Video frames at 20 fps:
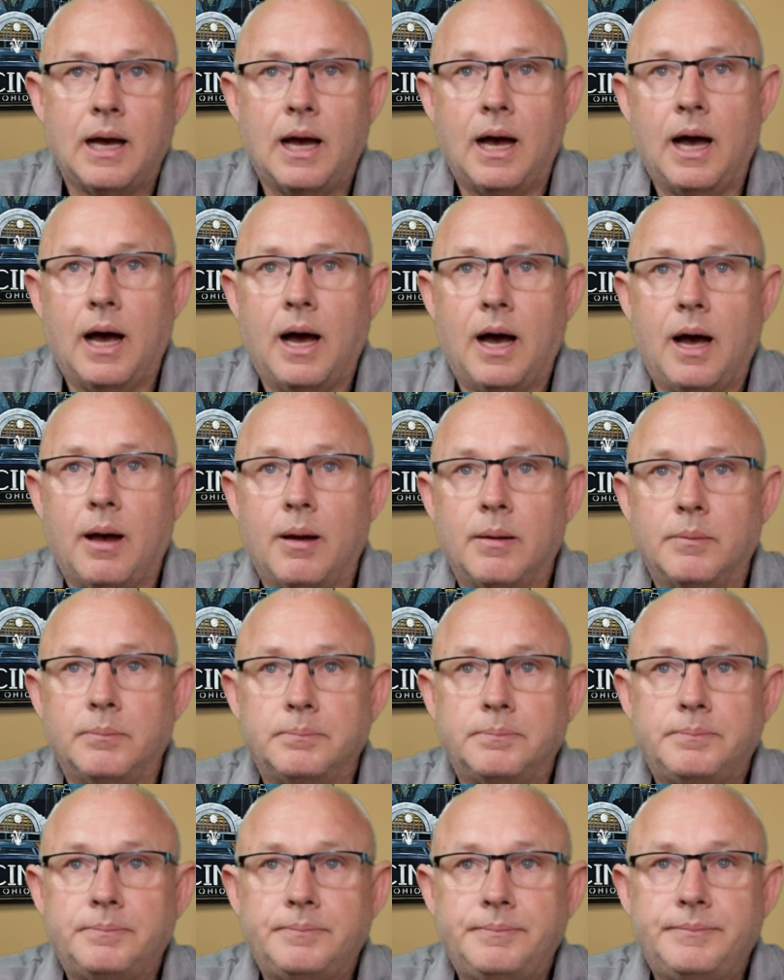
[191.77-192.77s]

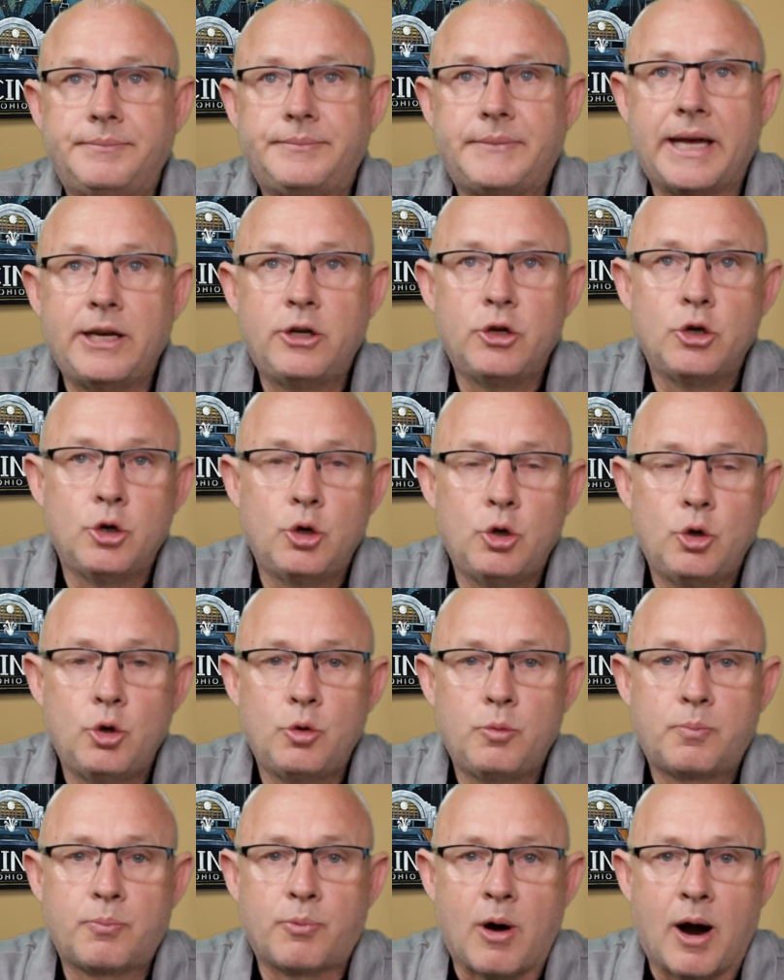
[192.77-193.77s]
They
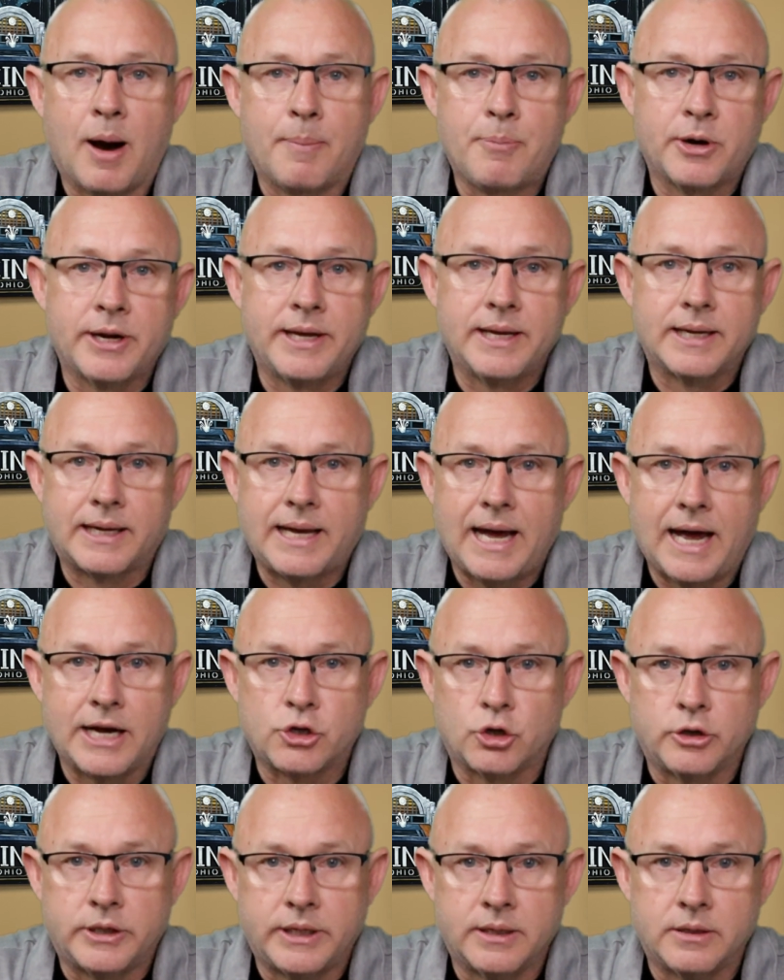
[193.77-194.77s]
do property and
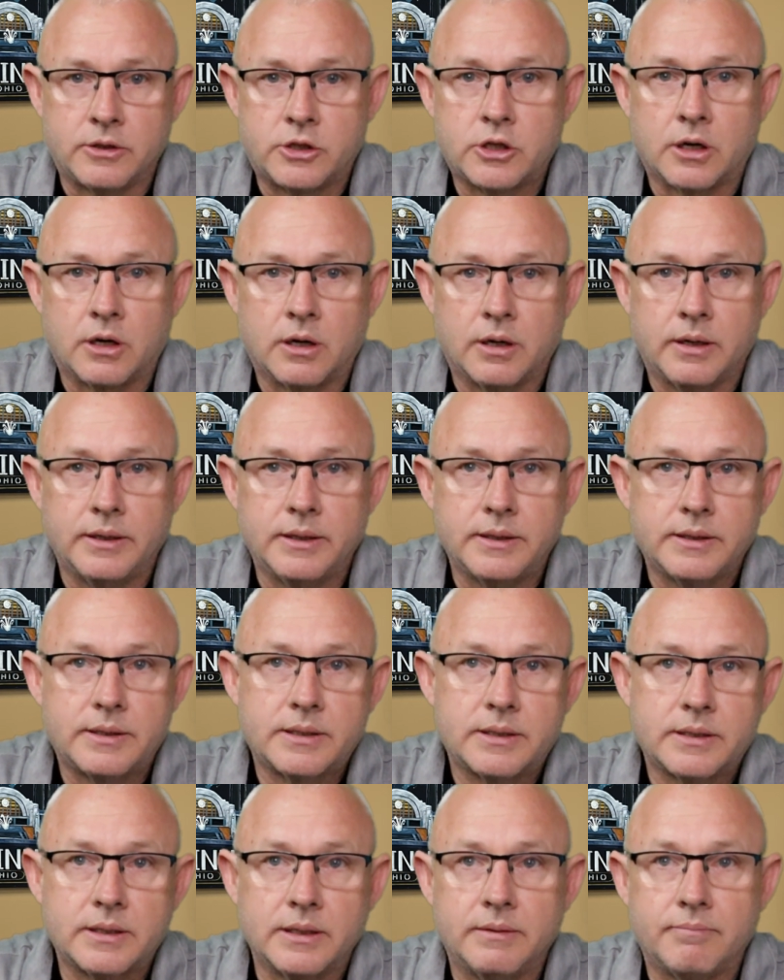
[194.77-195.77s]
casualty
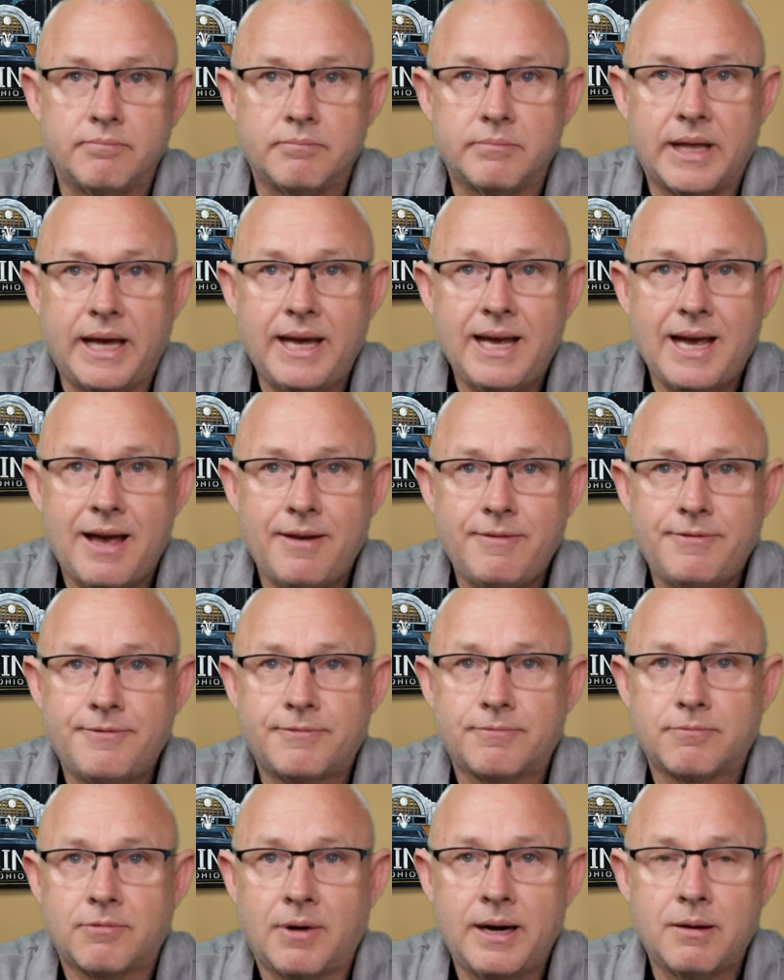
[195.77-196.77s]
insurance, and they have
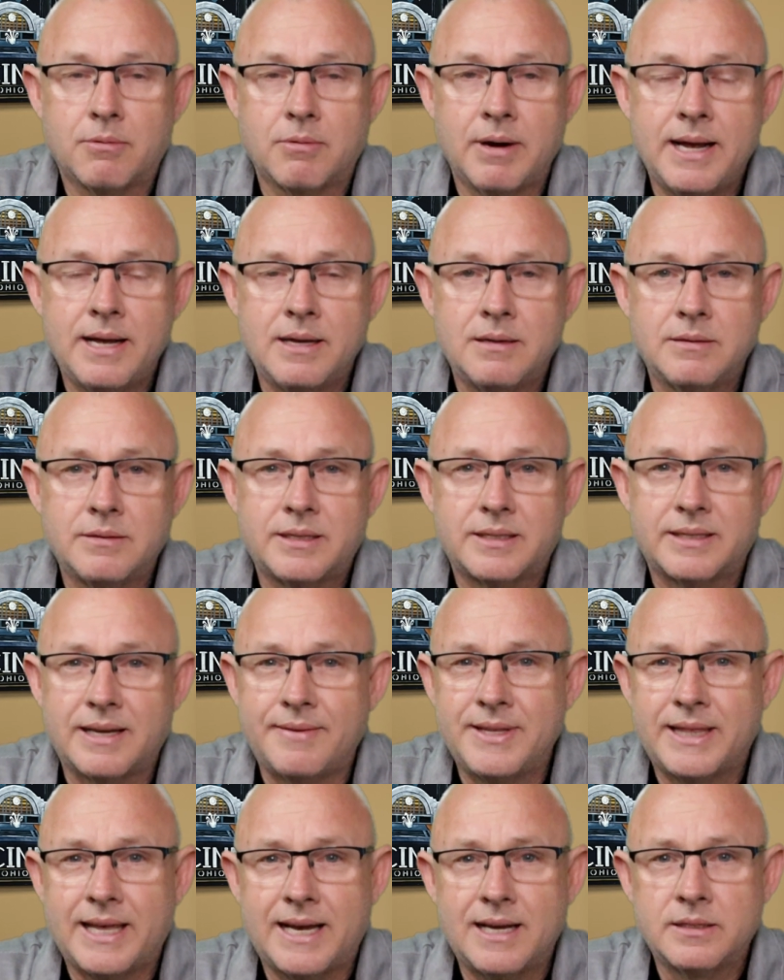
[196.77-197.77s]
right around
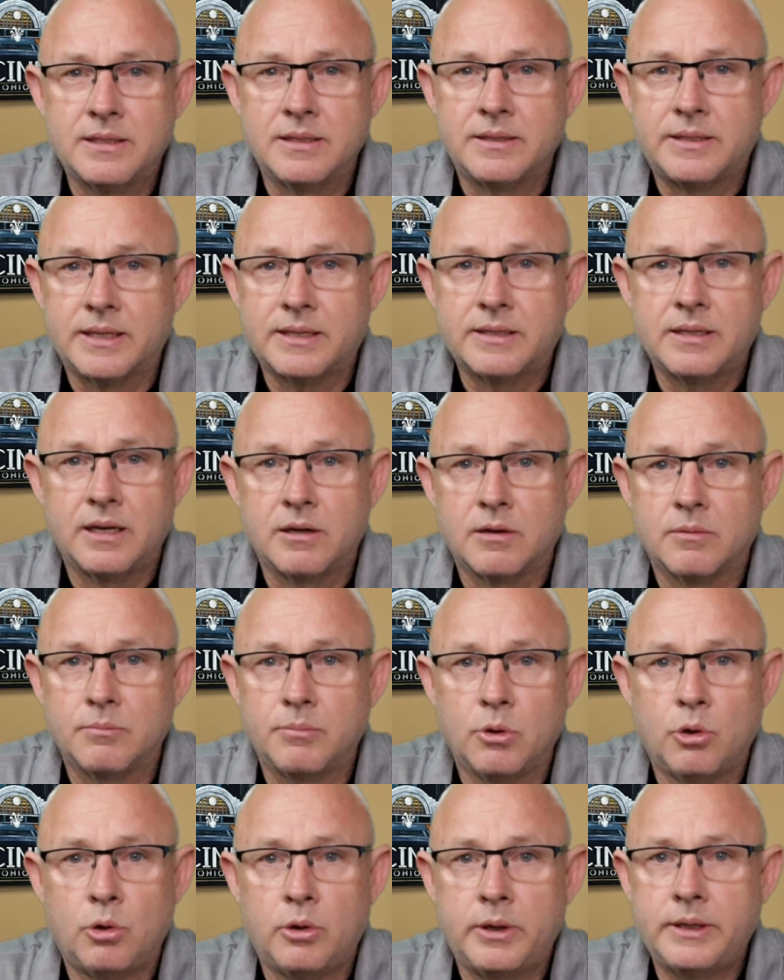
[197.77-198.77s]
7,600
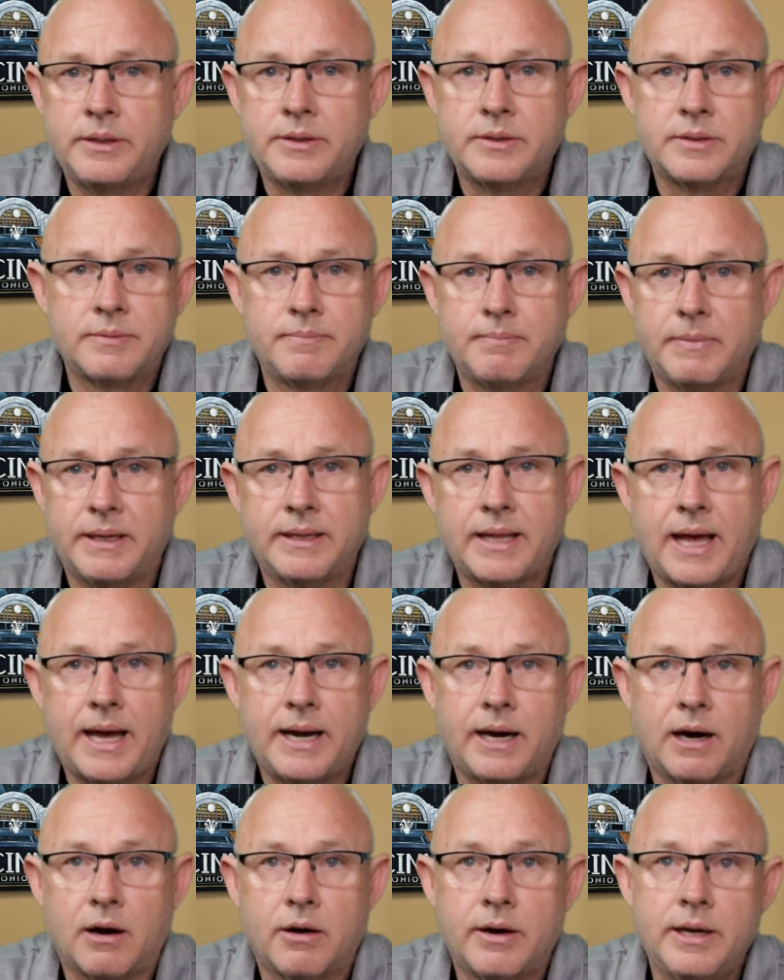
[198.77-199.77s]
employees in
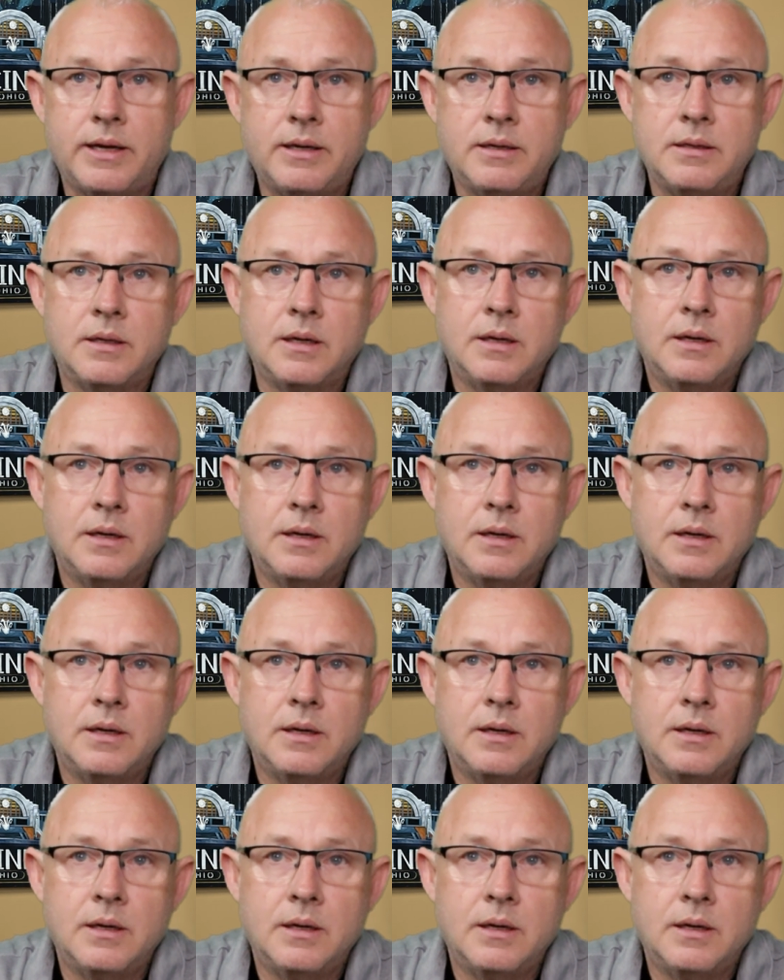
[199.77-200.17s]
that area,